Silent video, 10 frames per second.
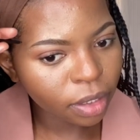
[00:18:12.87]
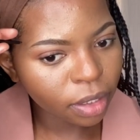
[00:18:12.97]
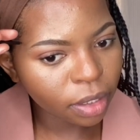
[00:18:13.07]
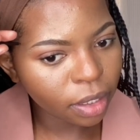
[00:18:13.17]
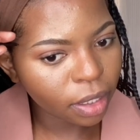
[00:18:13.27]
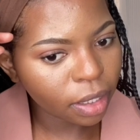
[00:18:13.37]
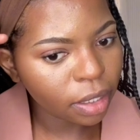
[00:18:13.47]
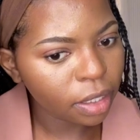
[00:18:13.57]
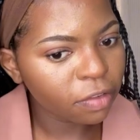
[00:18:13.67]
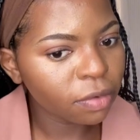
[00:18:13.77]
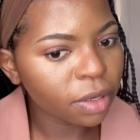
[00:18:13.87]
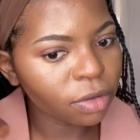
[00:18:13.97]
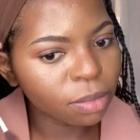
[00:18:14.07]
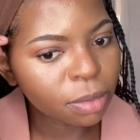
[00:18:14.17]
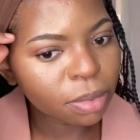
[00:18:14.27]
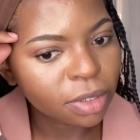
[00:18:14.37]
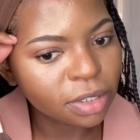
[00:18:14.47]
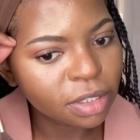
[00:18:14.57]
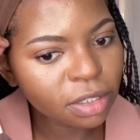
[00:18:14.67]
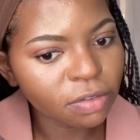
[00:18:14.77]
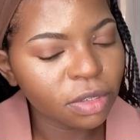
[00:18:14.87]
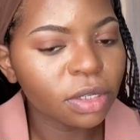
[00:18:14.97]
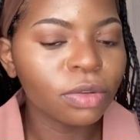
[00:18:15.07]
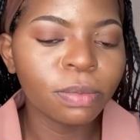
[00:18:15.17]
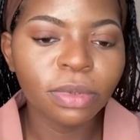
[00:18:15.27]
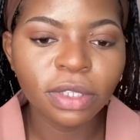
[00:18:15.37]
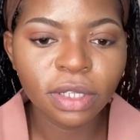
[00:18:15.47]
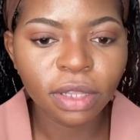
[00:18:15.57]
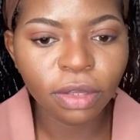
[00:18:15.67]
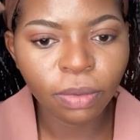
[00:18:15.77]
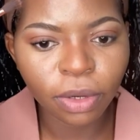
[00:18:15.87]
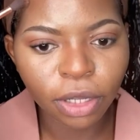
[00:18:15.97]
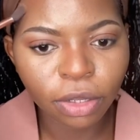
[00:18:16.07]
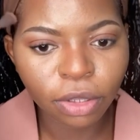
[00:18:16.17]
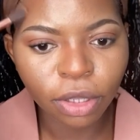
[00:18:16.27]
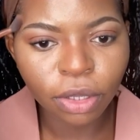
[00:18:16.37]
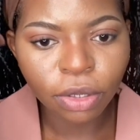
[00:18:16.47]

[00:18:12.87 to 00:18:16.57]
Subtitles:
Yeah. If you want to be positive, you need to put in the work.